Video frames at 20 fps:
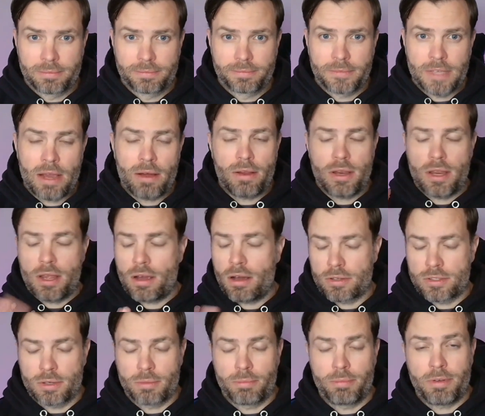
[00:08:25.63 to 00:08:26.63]
now
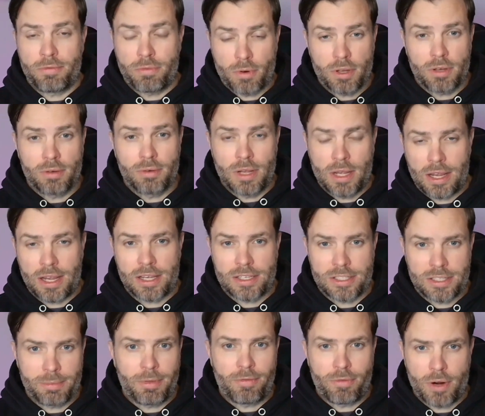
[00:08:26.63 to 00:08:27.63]
also before I get
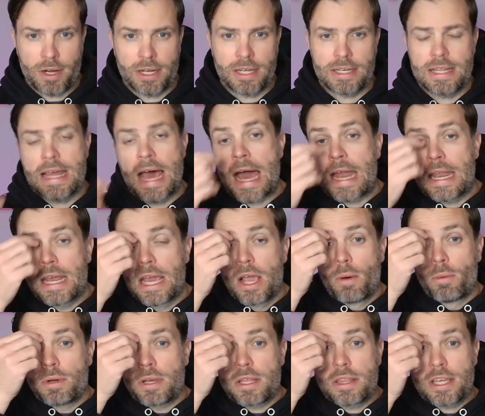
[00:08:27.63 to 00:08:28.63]
to that,
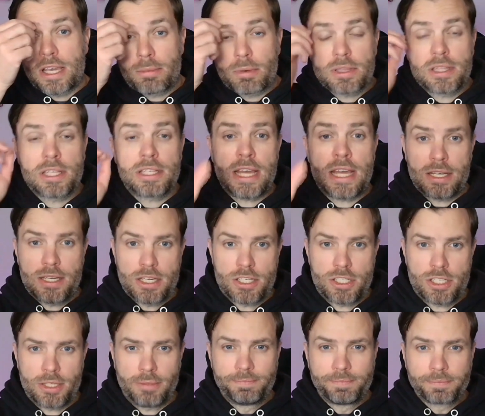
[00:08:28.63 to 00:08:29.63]
when you think about the
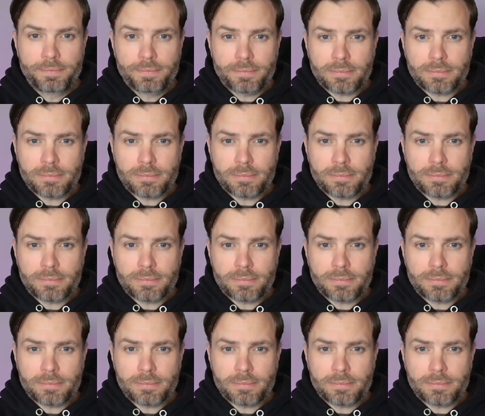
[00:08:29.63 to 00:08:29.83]
technician,